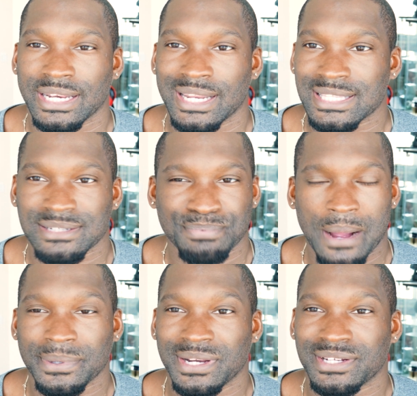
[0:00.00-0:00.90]
that's
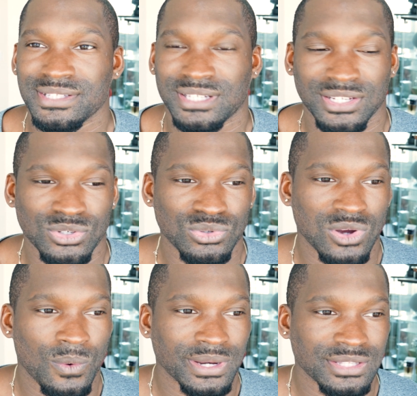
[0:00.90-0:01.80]
probably going to continue
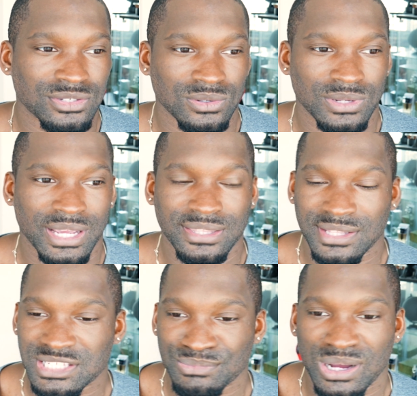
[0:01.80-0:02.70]
going into the end
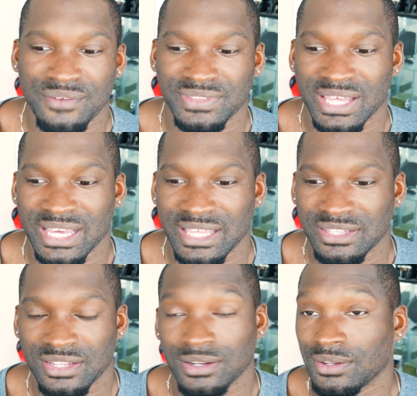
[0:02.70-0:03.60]
of this month
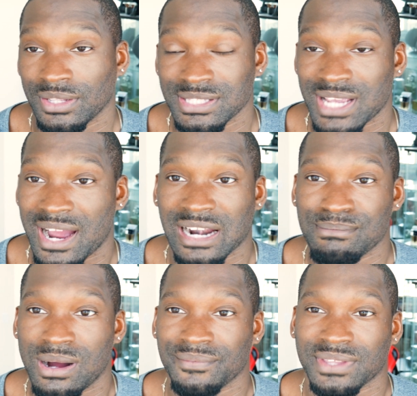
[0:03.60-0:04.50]
and the
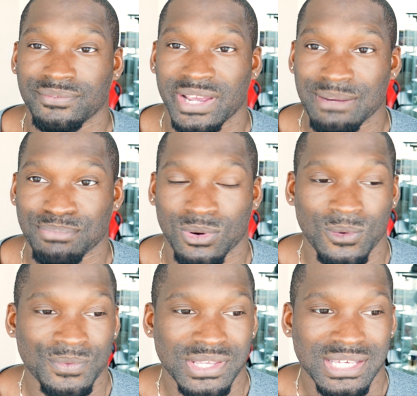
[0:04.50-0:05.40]
entire month of
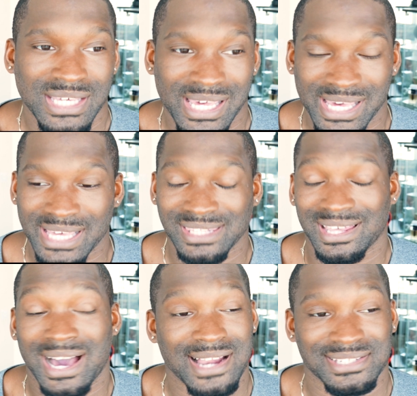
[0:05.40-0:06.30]
April,
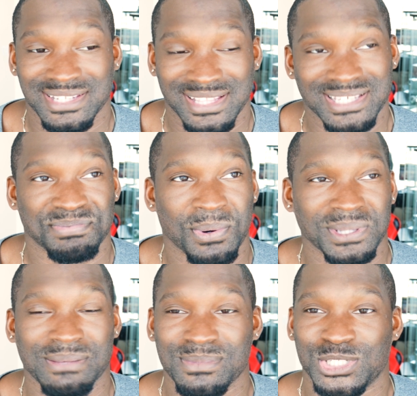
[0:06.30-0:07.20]
and honestly at this
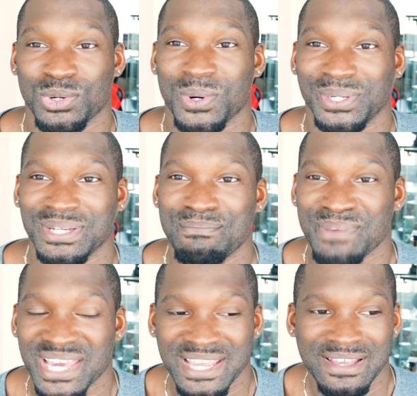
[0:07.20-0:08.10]
point the majority of
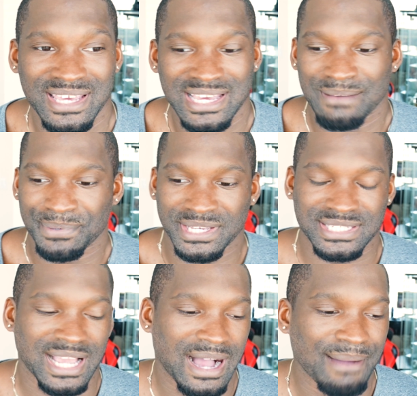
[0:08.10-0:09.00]
May,
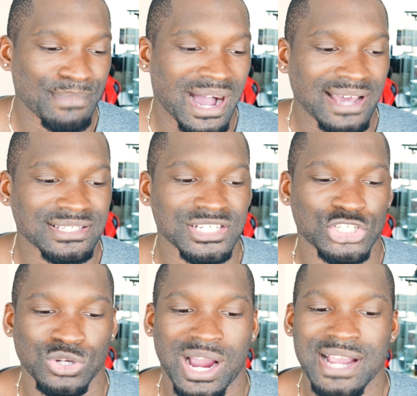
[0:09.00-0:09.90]
because I'm honestly
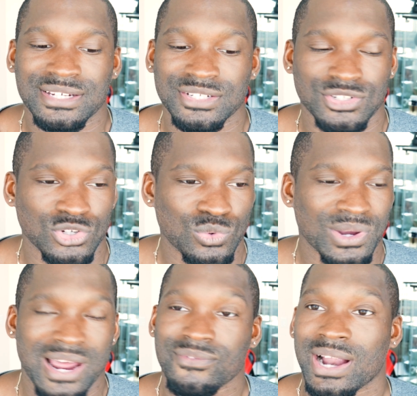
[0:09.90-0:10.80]
trying to do
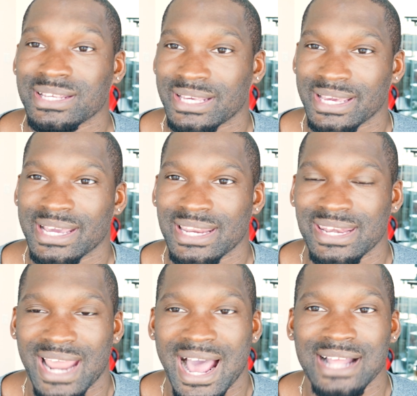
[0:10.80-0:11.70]
whatever I
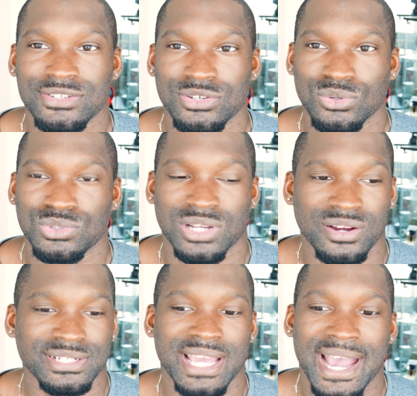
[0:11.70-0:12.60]
can not to
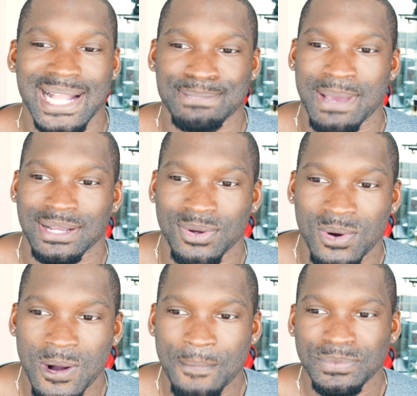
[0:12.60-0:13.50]
turn the ads back
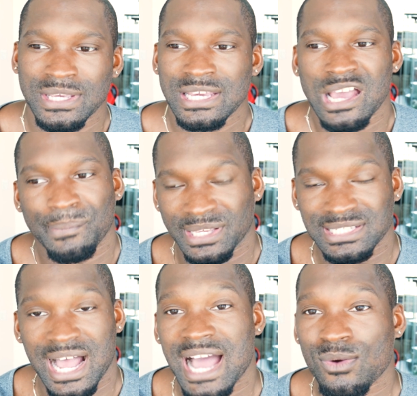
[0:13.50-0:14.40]
on,
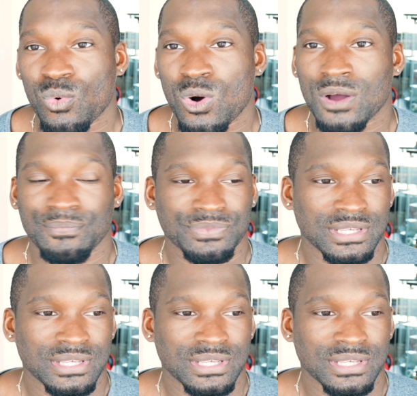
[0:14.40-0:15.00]
because I want